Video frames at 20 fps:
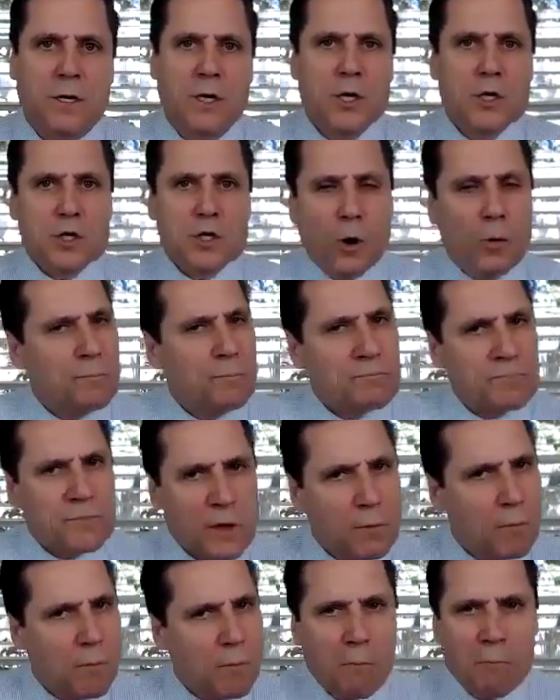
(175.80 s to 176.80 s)
So
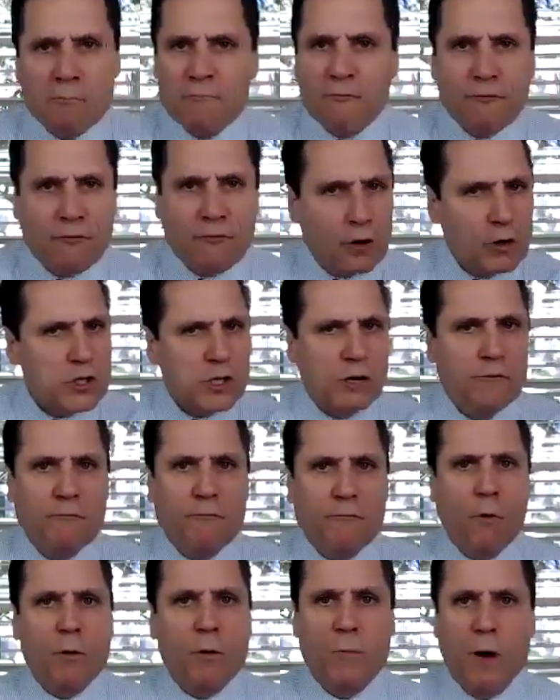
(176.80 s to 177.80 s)
first and
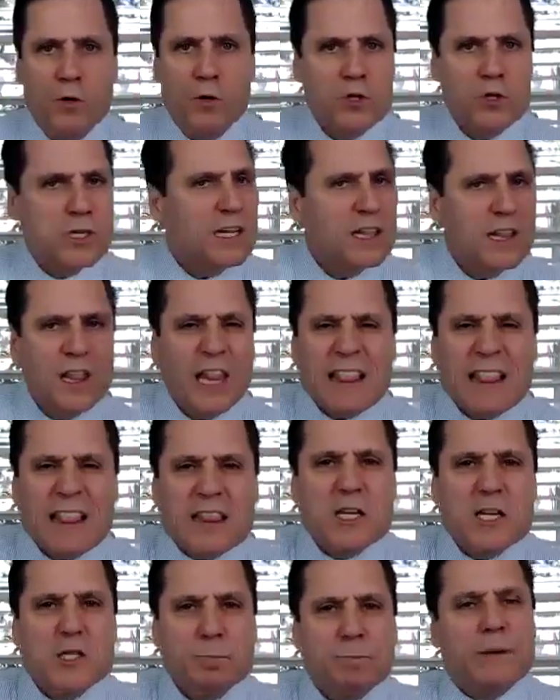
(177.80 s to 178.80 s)
foremost, let
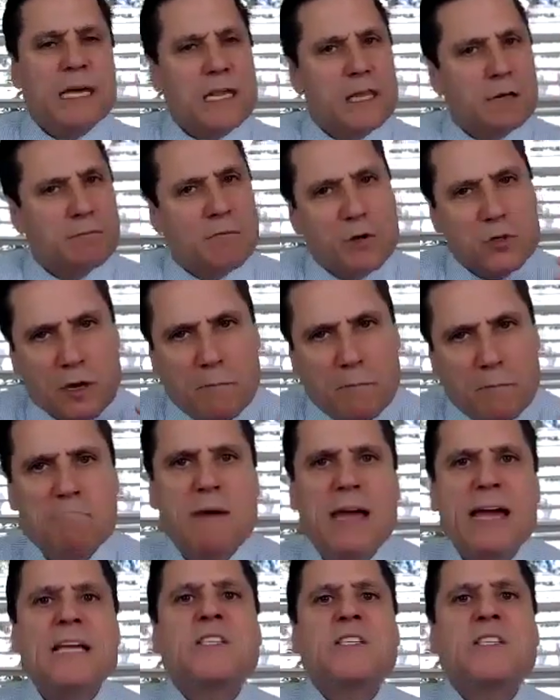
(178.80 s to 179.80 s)
this be the most
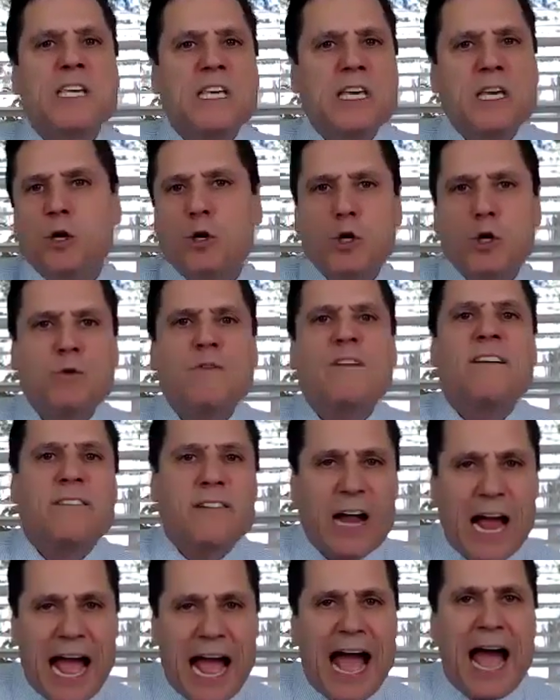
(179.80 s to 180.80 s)
amazing year you've ever
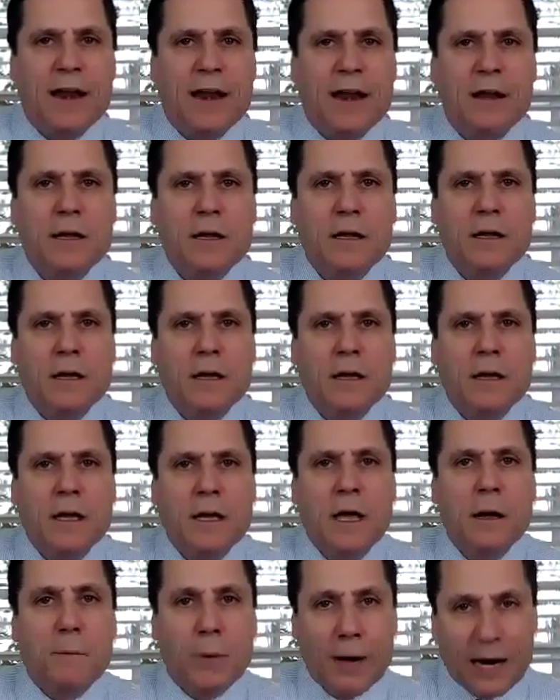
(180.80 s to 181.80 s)
had.
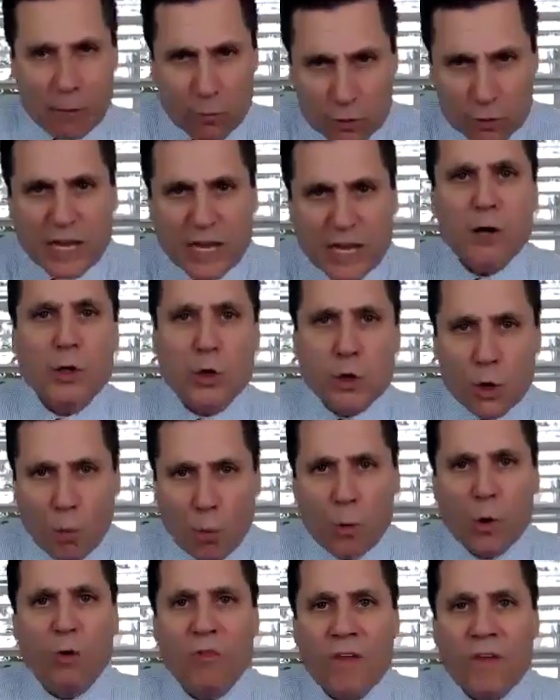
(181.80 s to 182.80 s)
But I will tell you, it
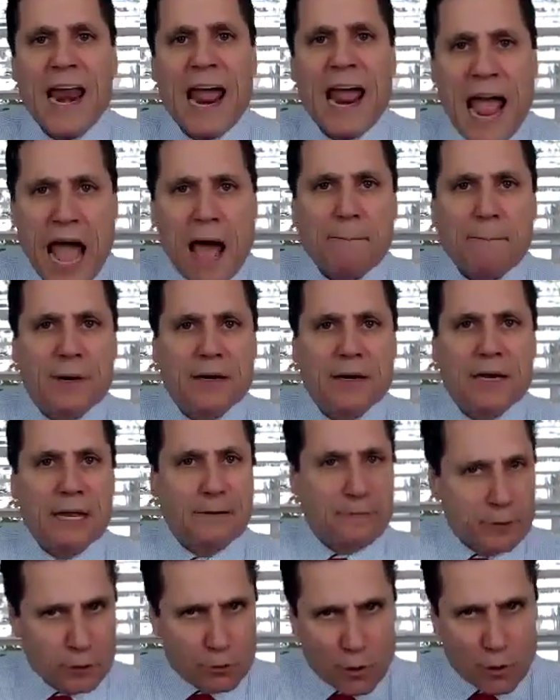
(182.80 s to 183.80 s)
will not happen if
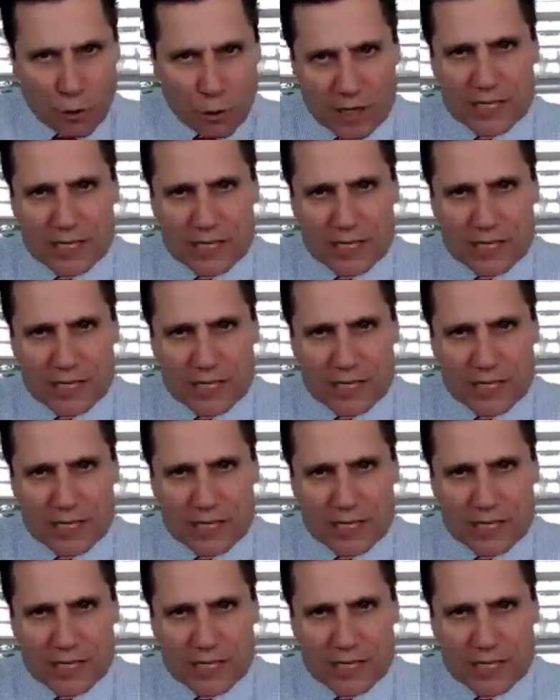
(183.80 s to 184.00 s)
you don't